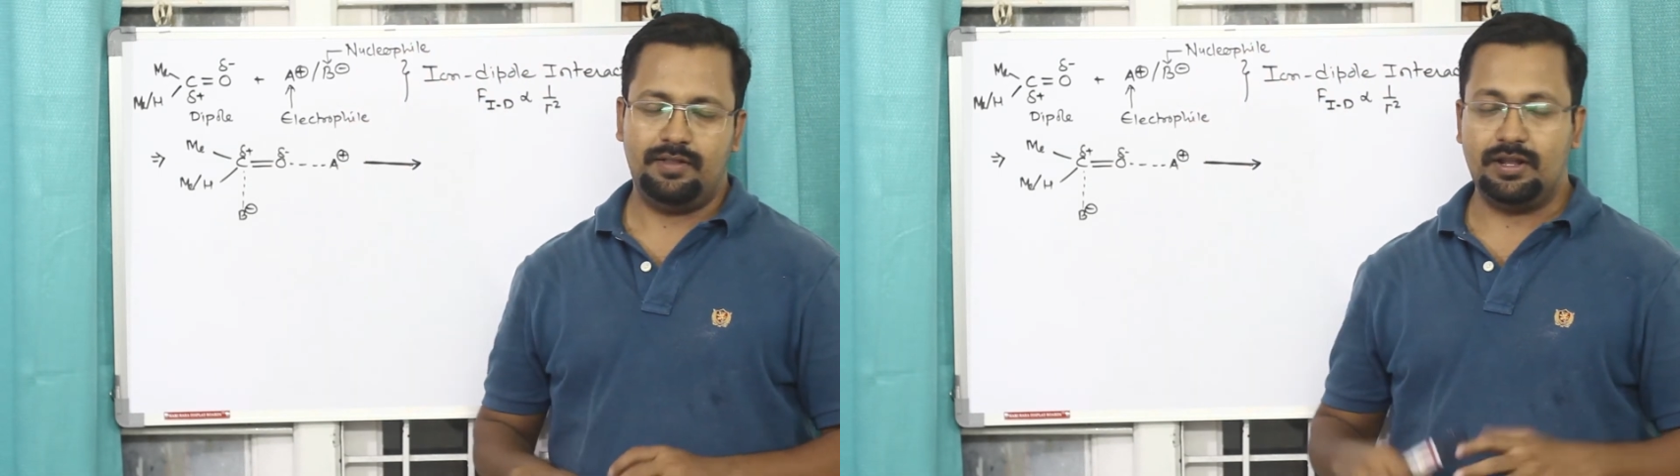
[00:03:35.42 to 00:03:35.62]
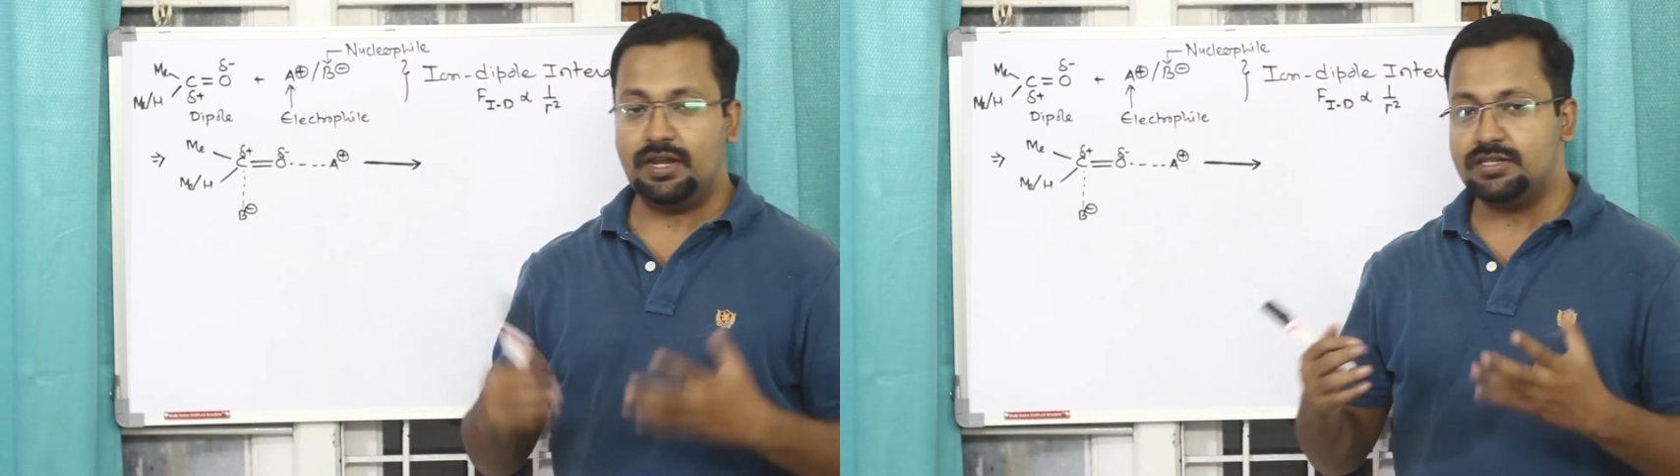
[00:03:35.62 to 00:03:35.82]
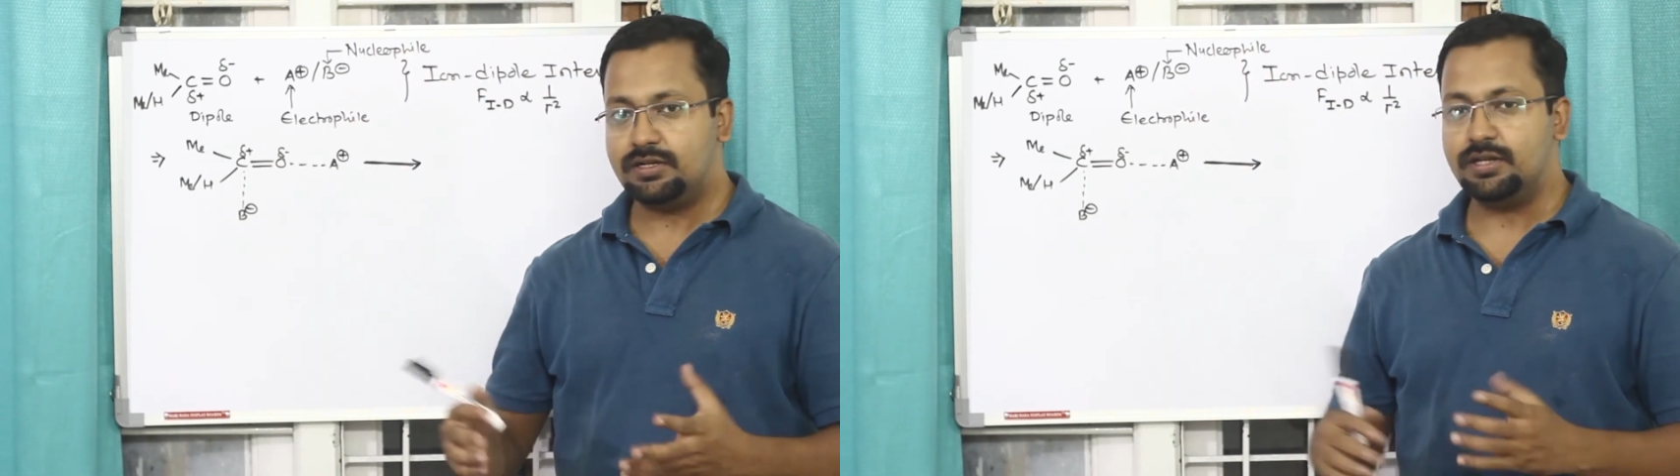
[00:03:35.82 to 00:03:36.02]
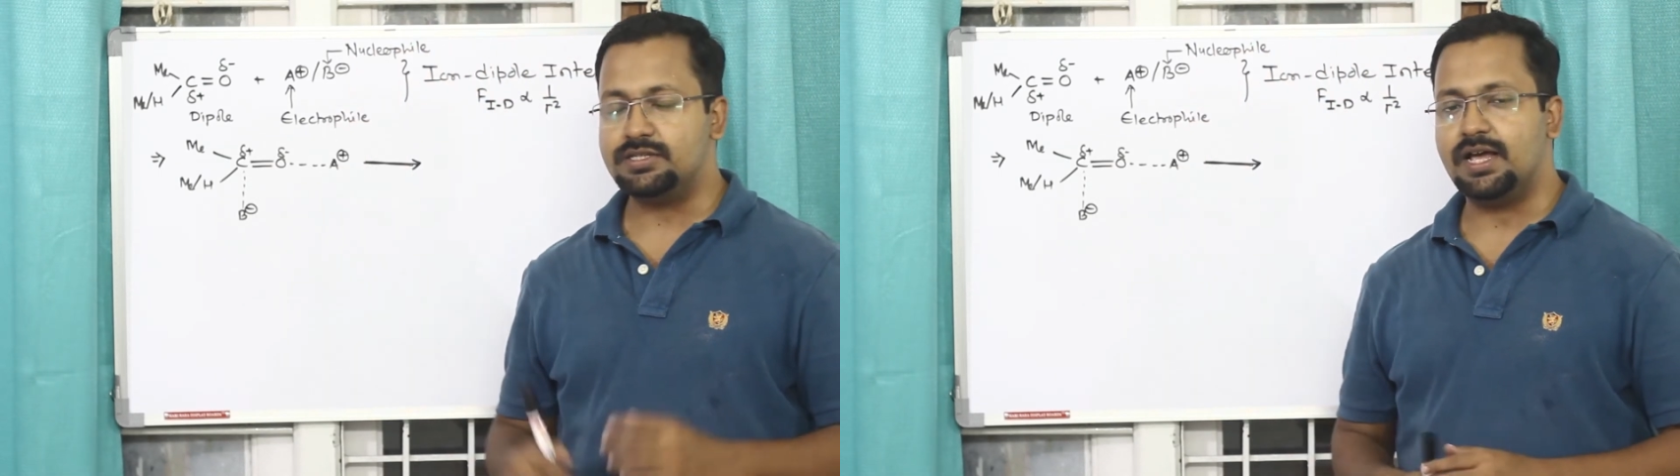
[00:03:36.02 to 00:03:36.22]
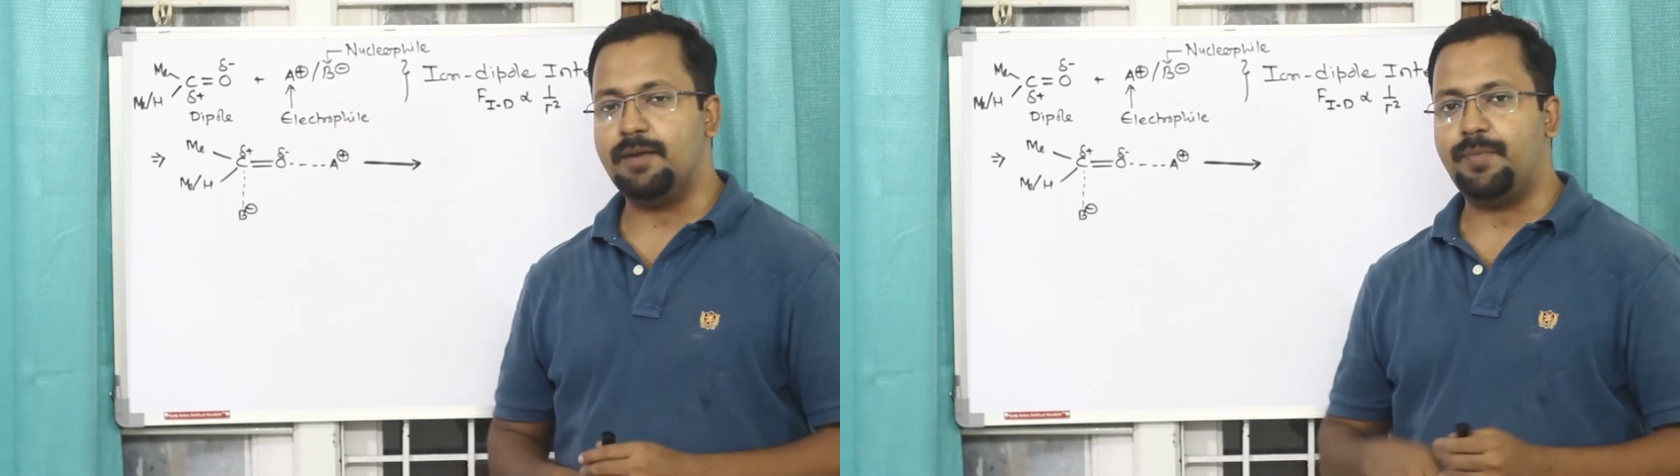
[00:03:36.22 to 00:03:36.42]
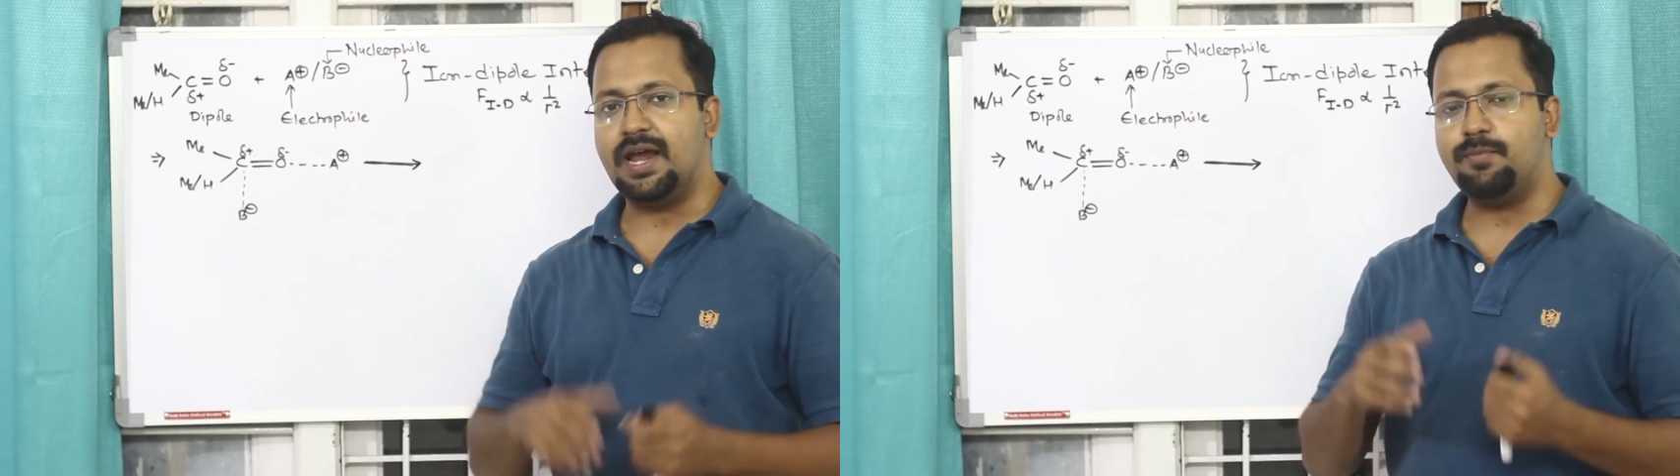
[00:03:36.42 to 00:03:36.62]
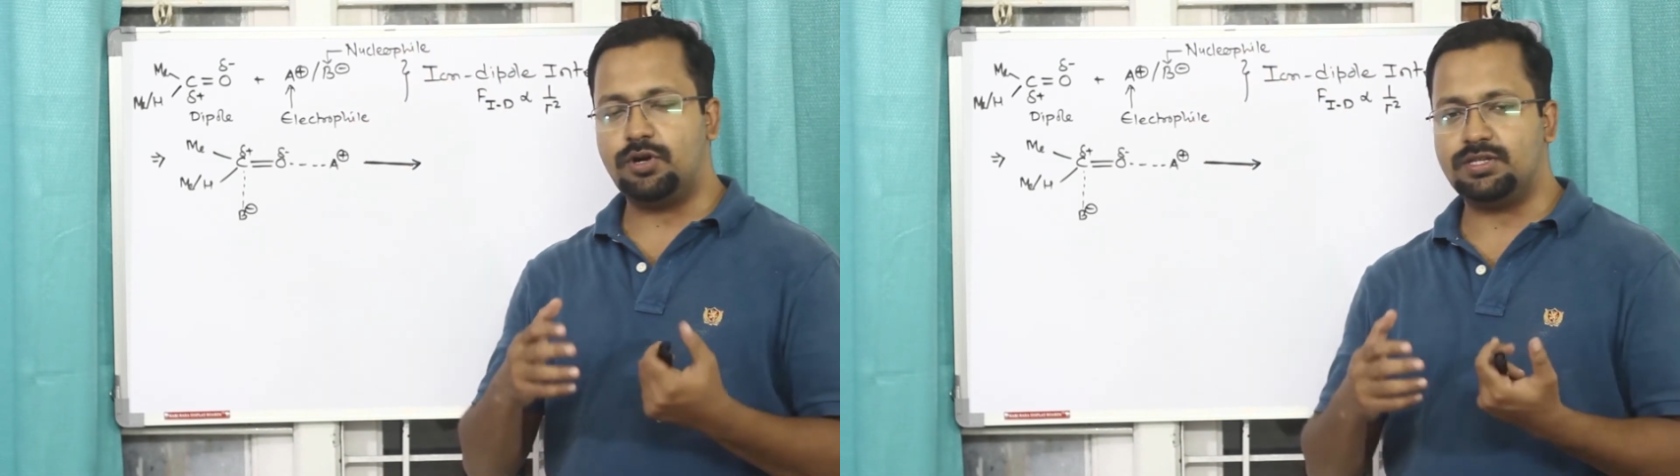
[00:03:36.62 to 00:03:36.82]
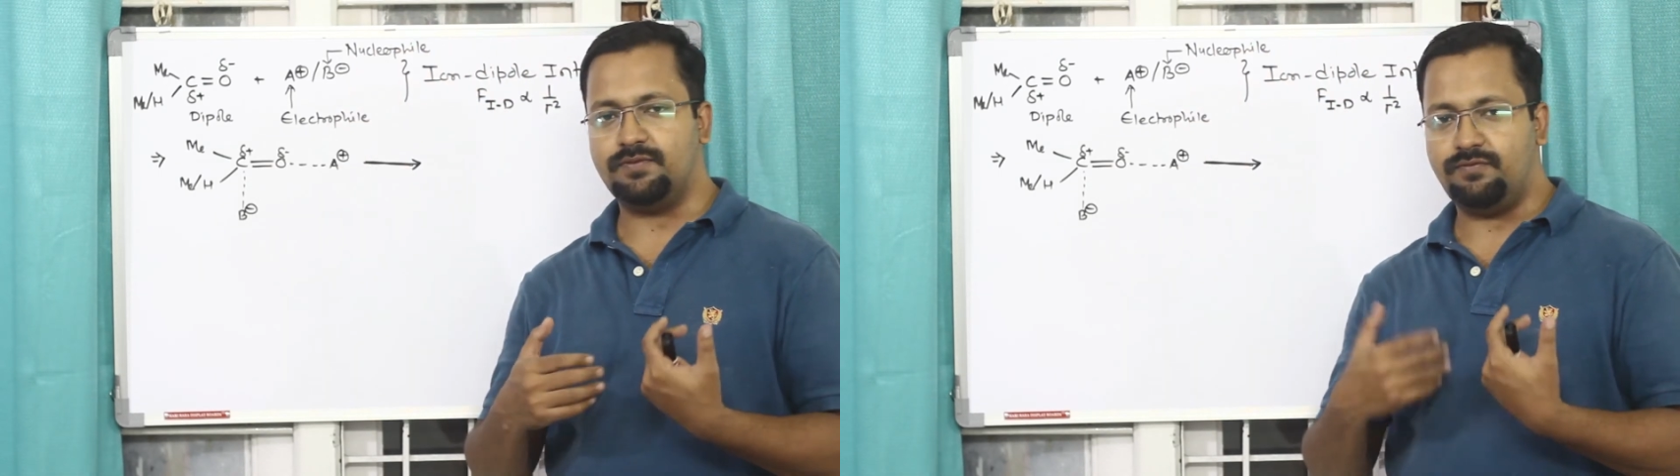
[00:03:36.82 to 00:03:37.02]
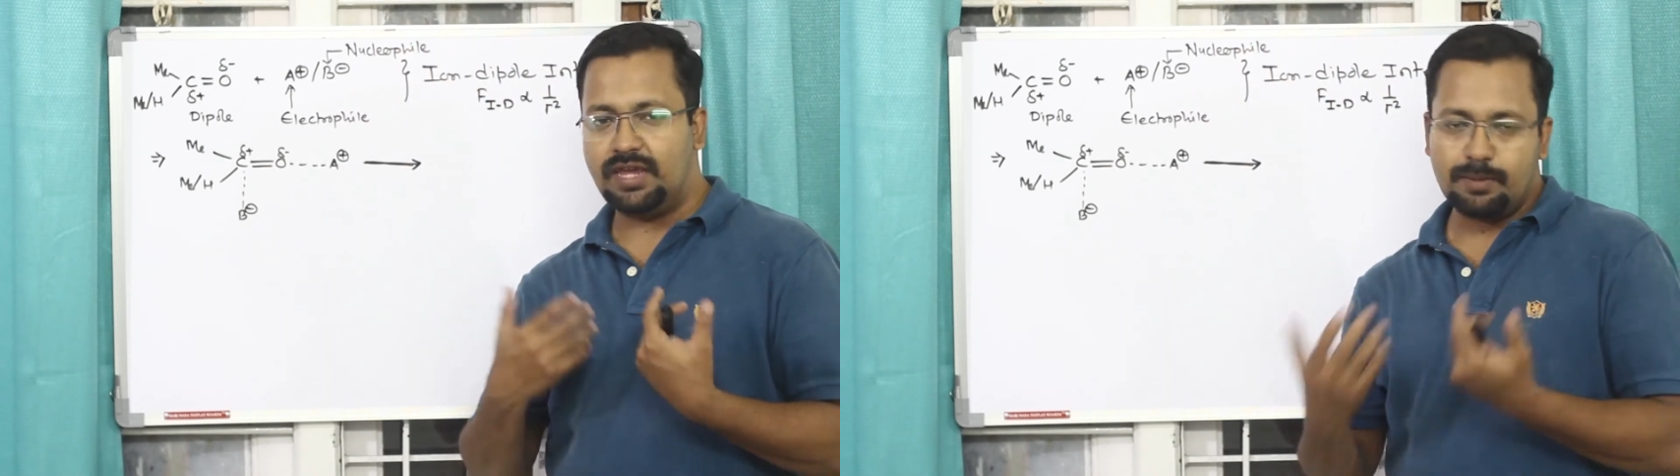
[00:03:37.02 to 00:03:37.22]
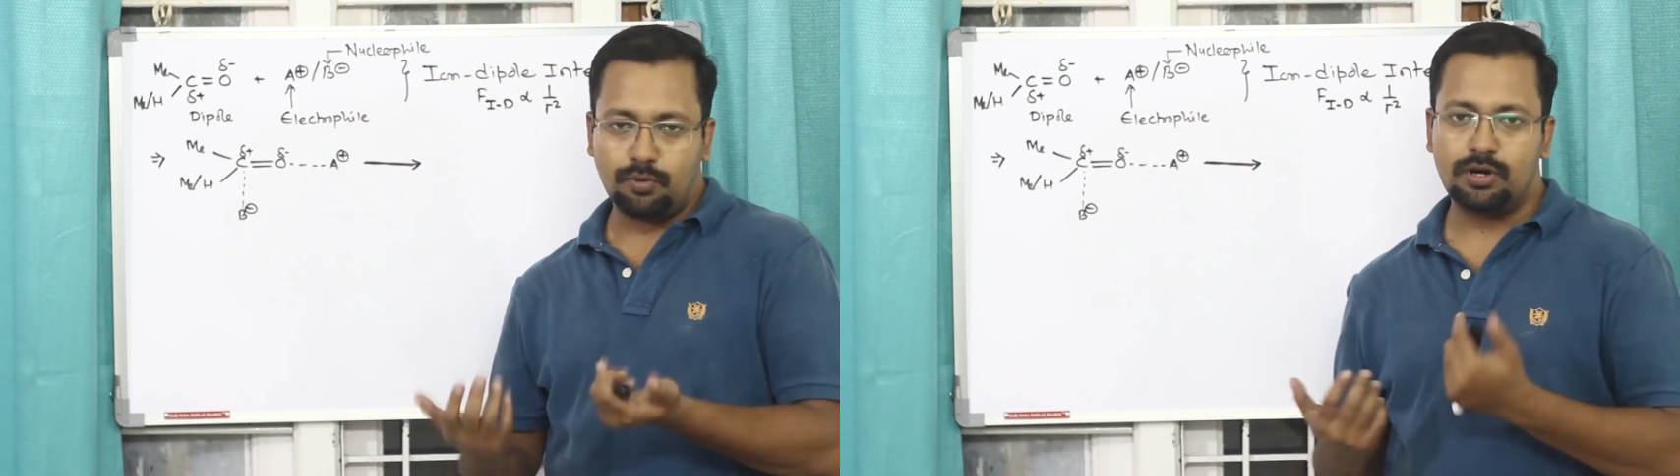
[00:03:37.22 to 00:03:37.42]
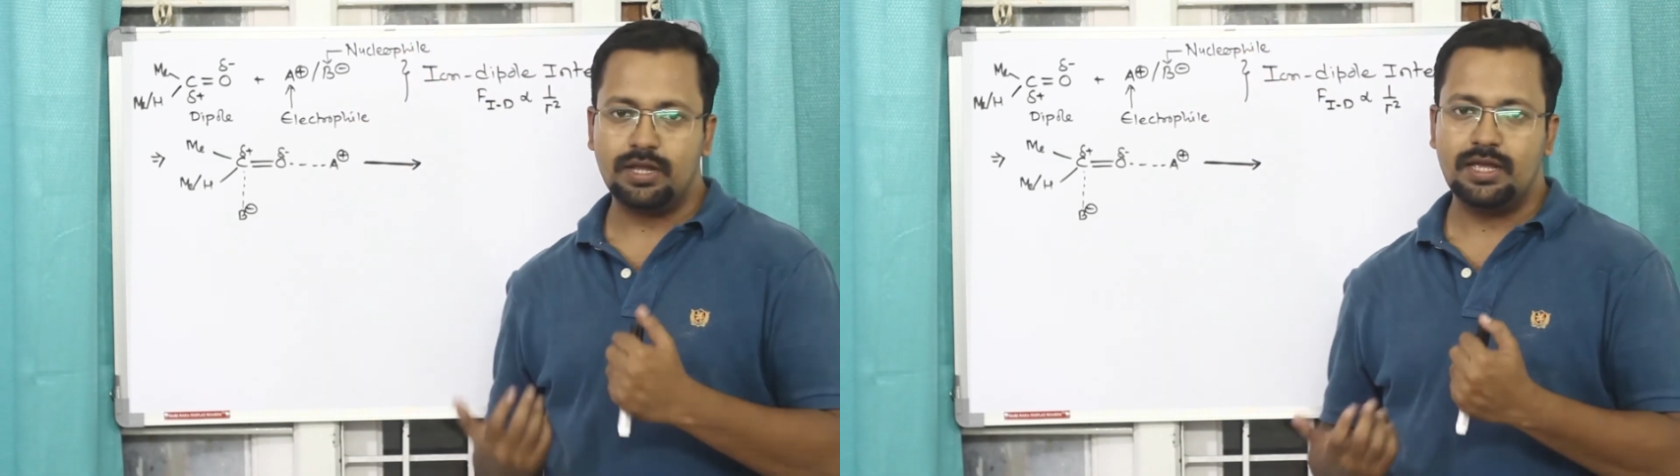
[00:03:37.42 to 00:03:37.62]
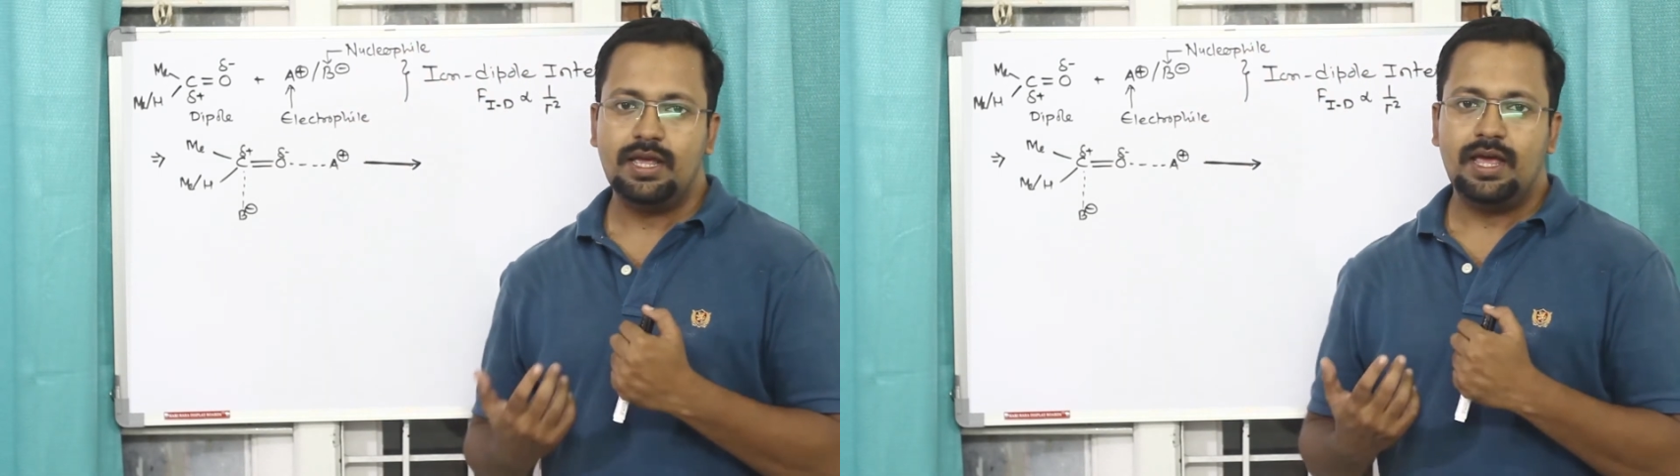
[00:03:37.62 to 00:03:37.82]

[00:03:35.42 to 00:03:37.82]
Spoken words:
The reason is a pi bond is a weak bond